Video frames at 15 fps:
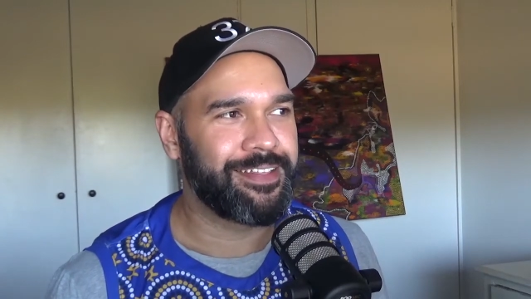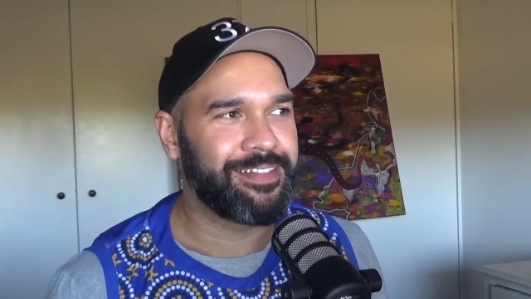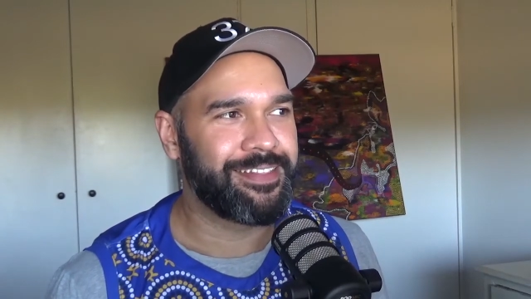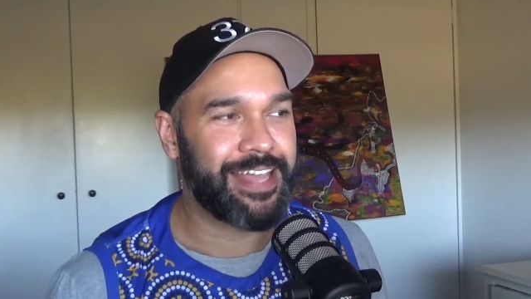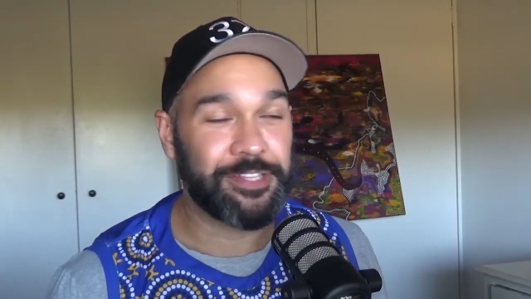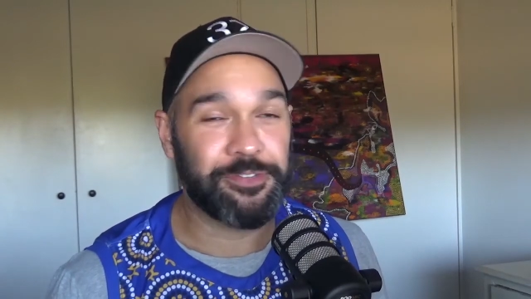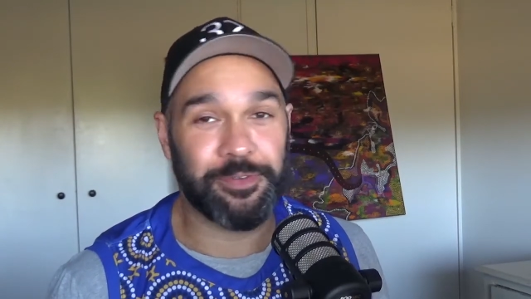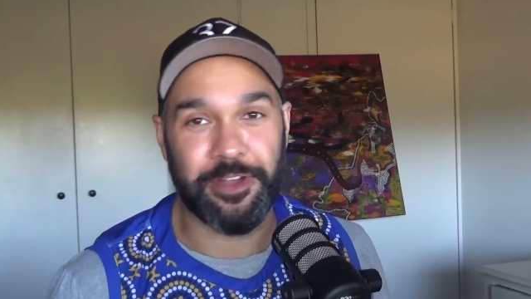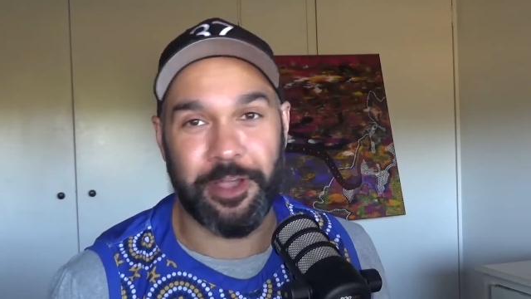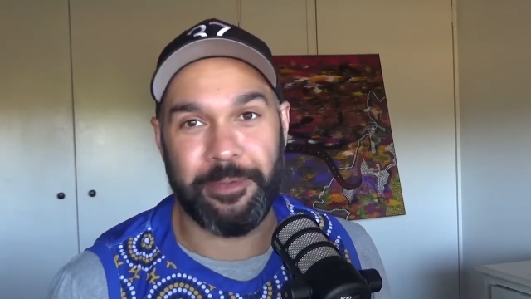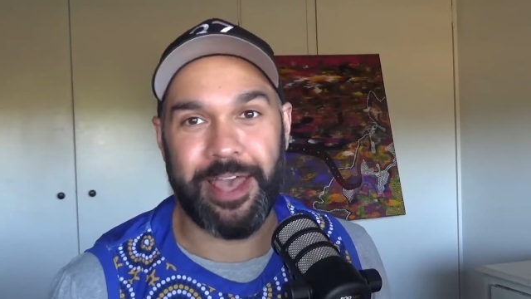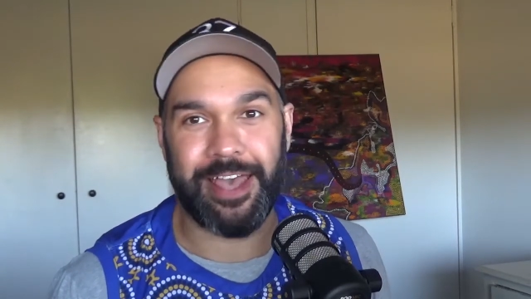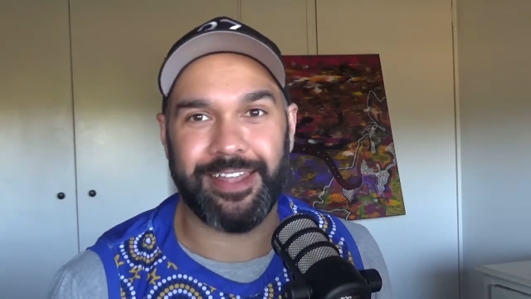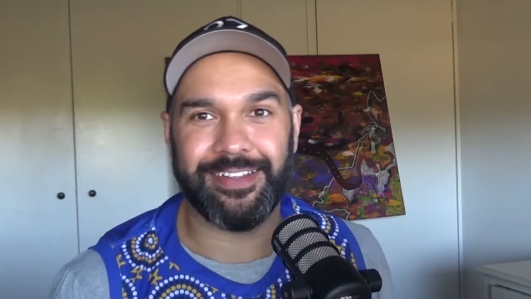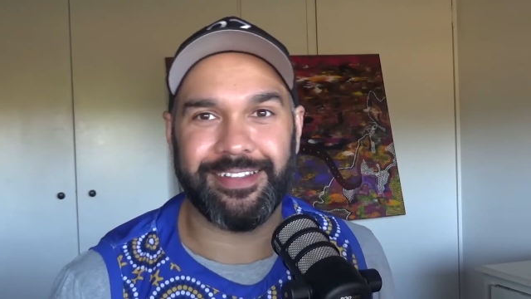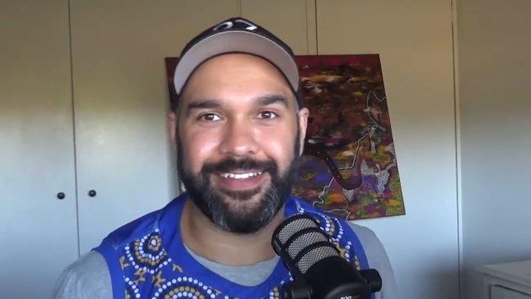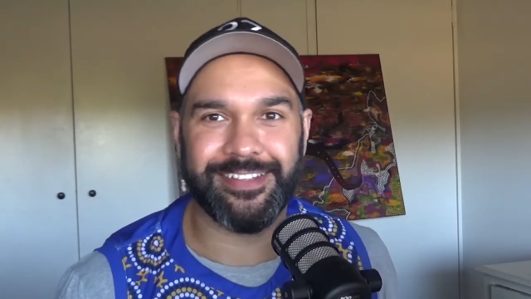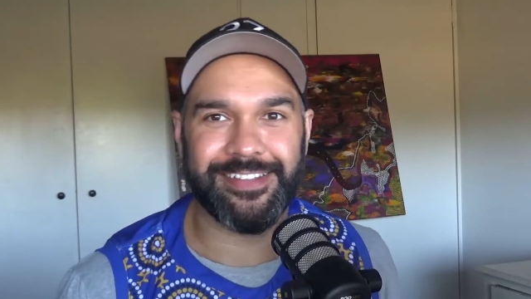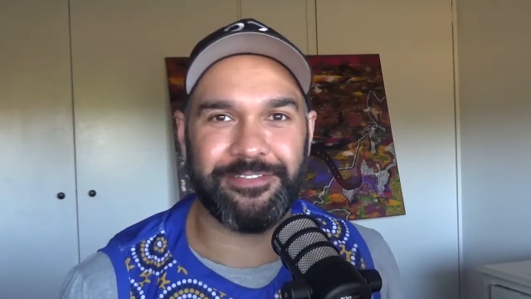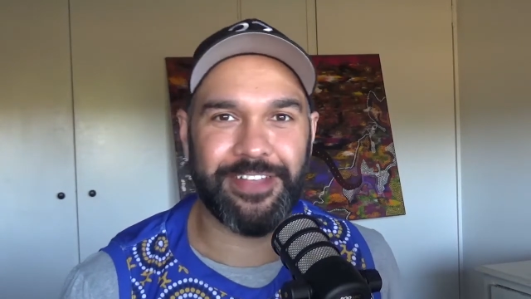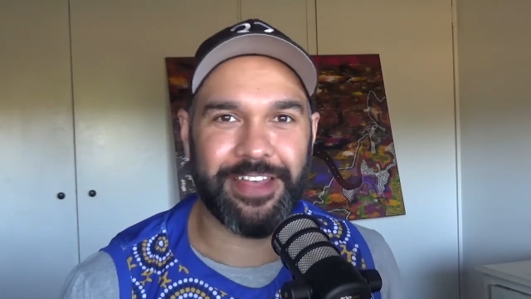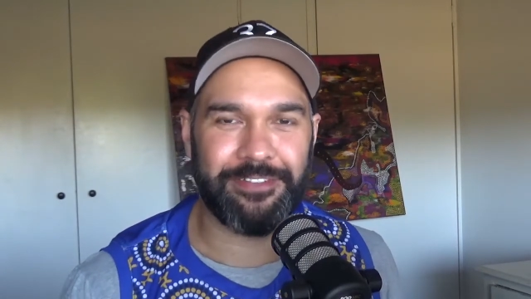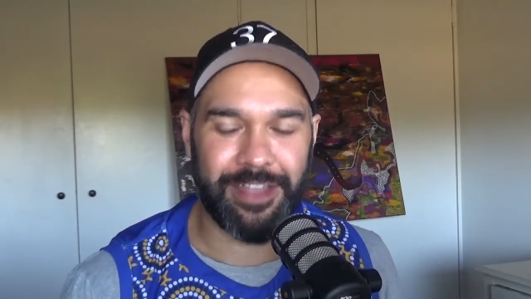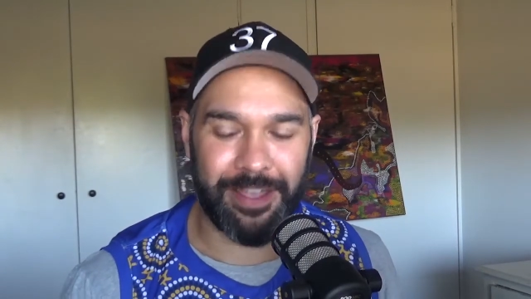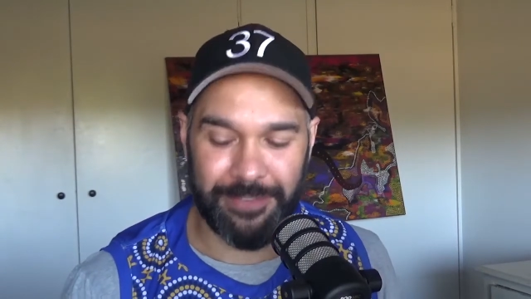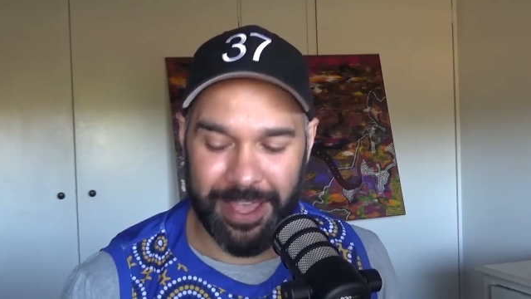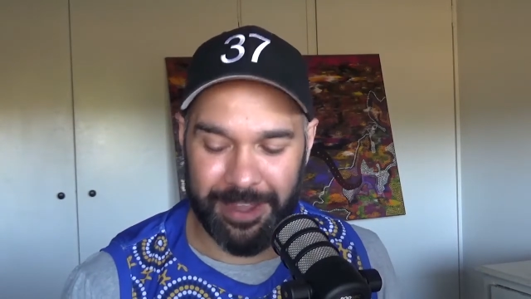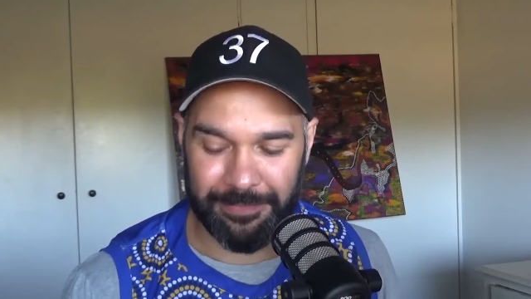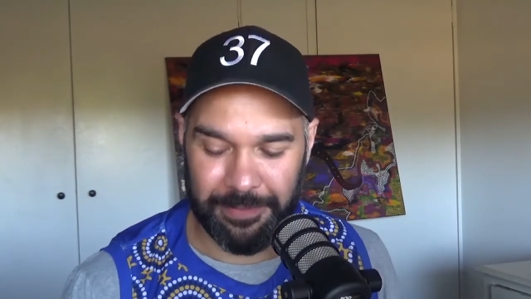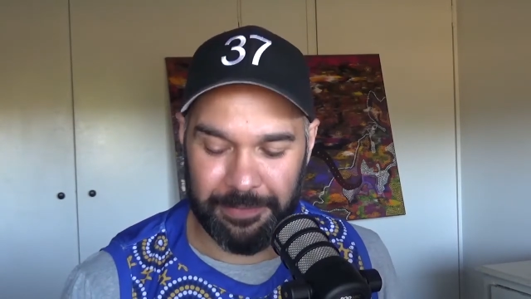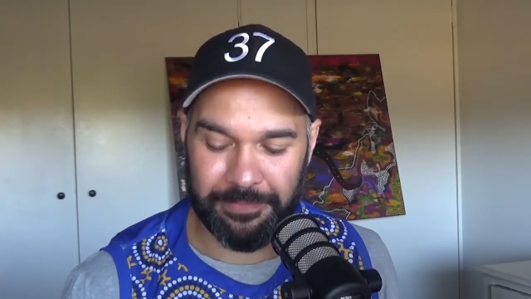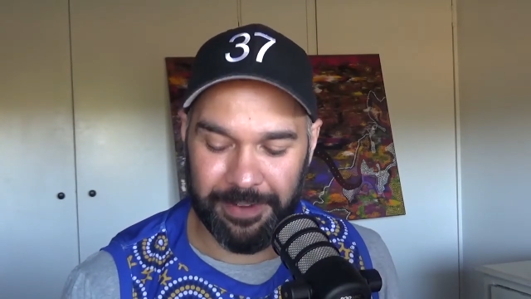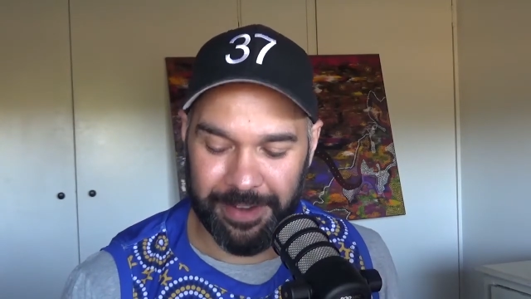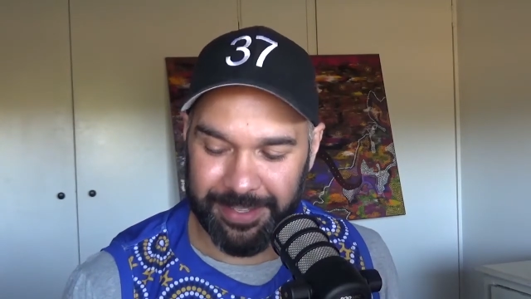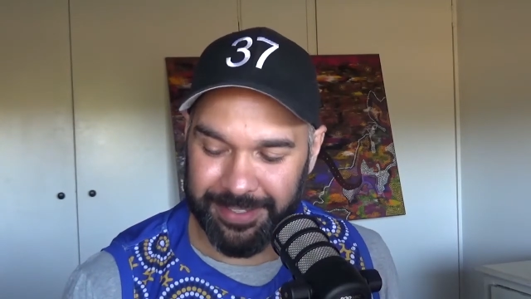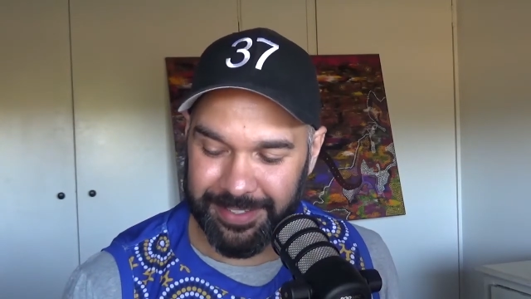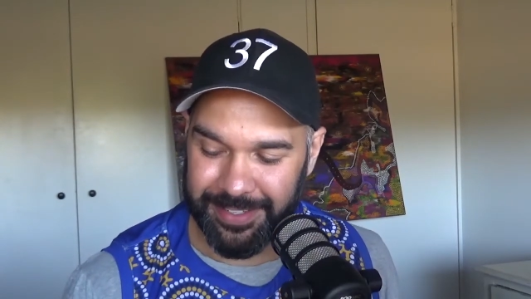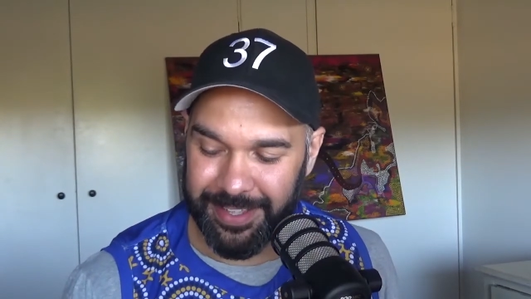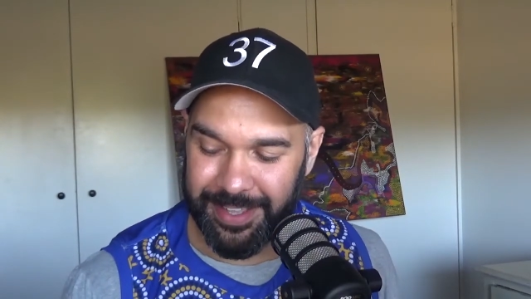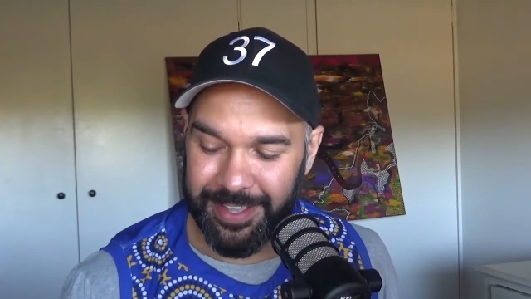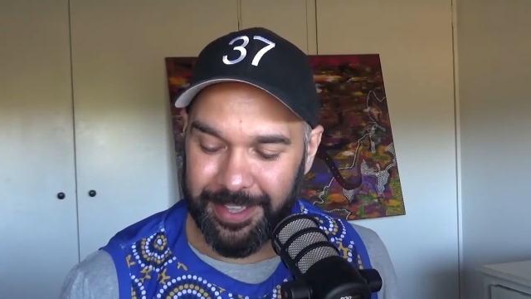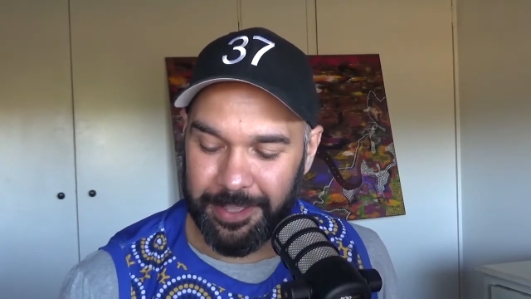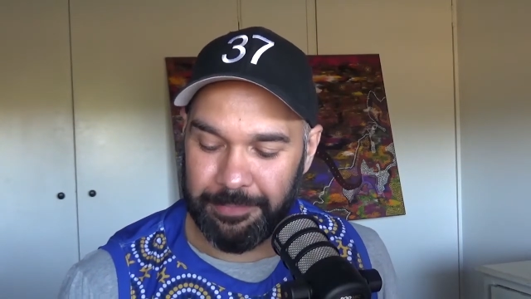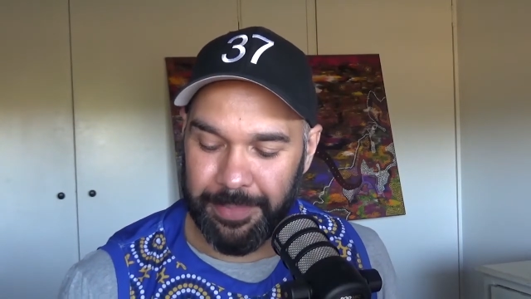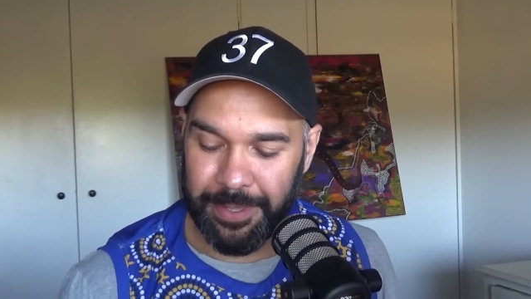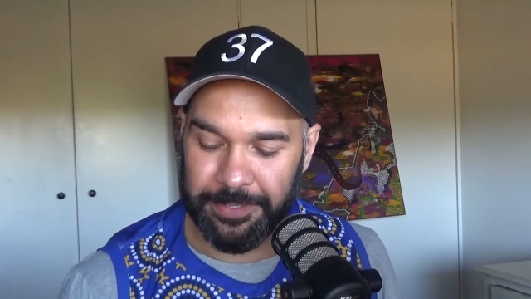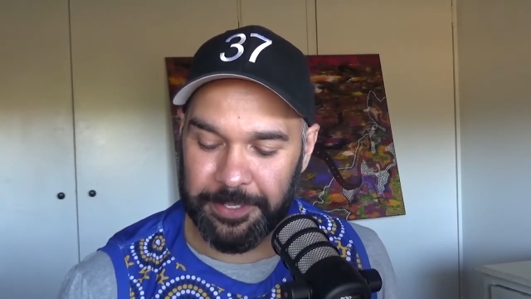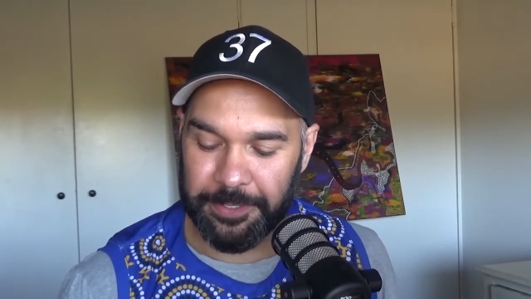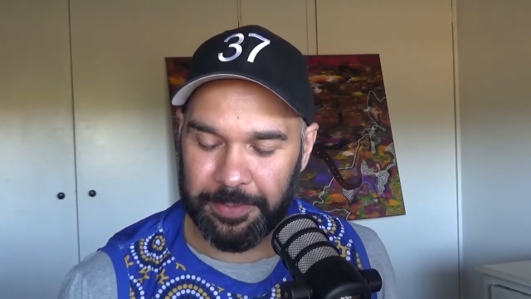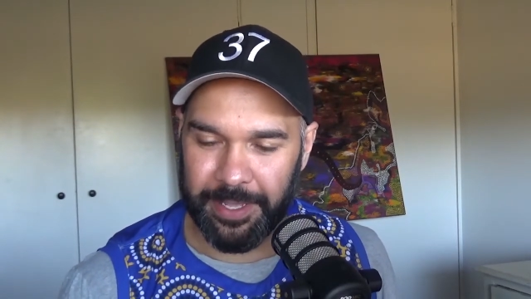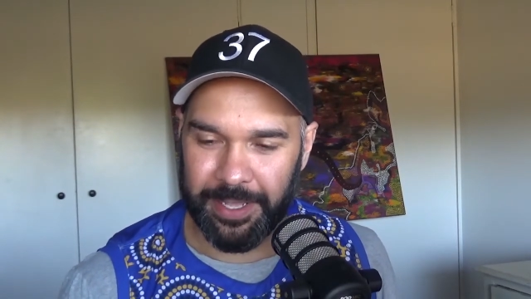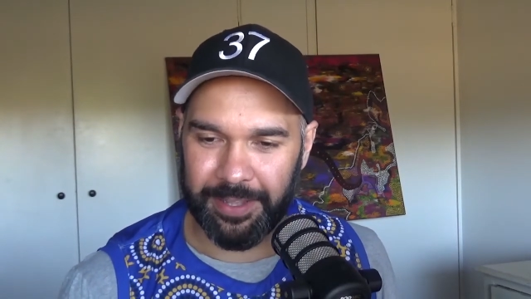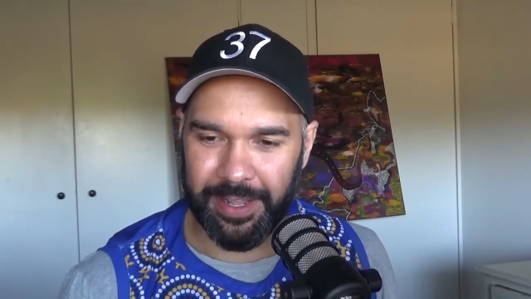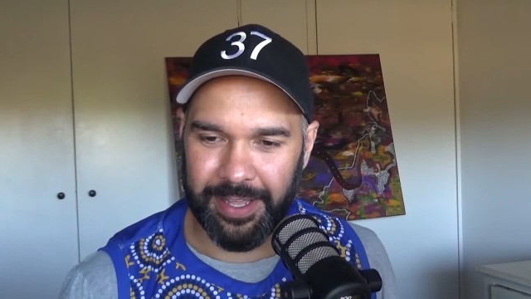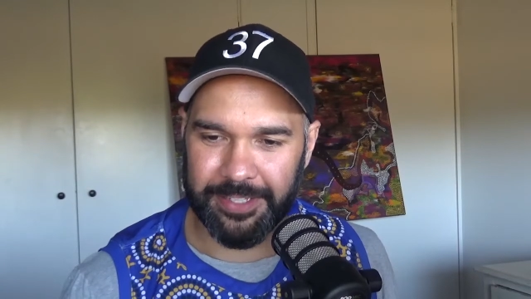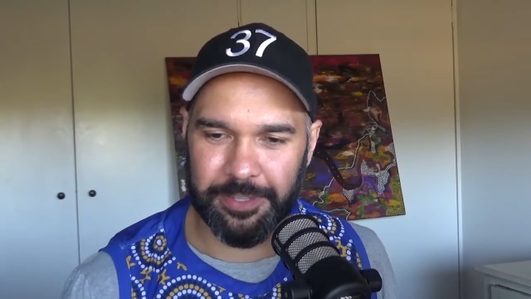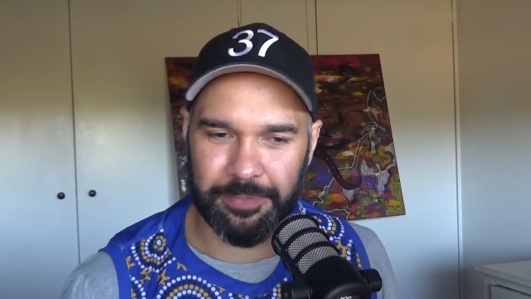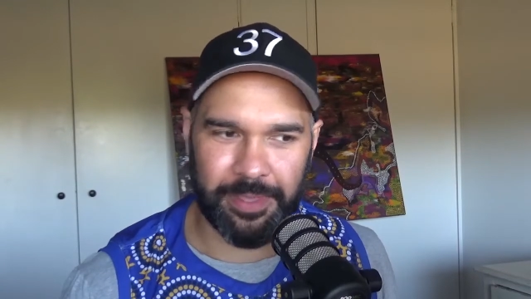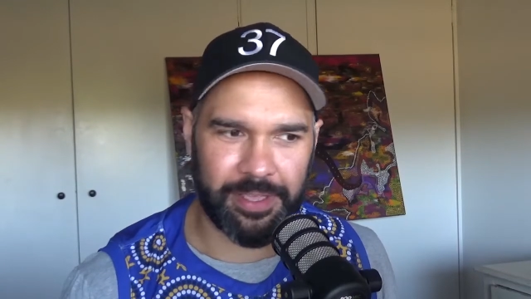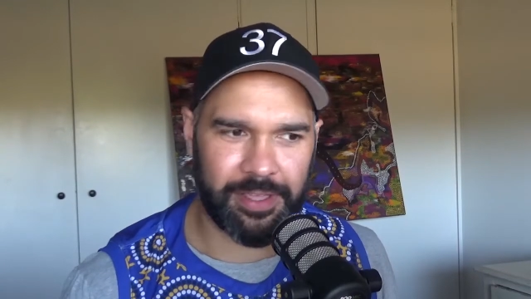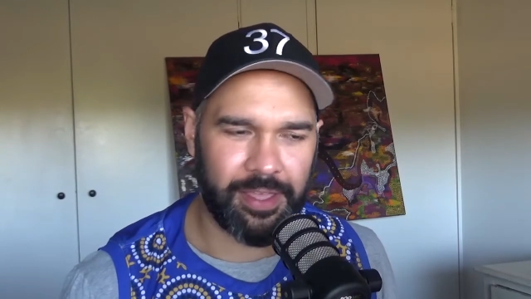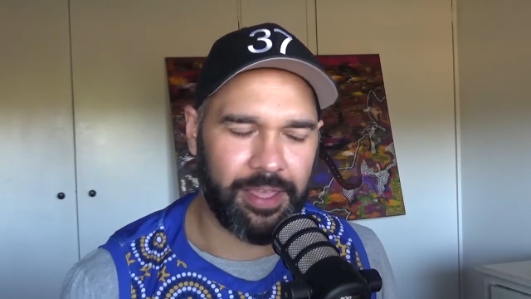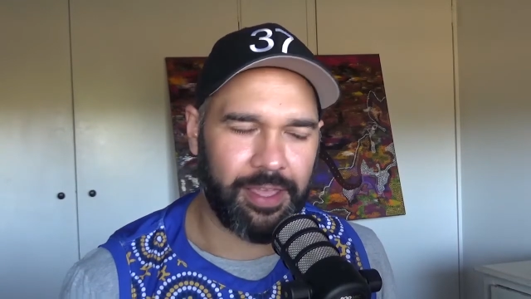That's where I'm at. I've had a few friends message me and asking me,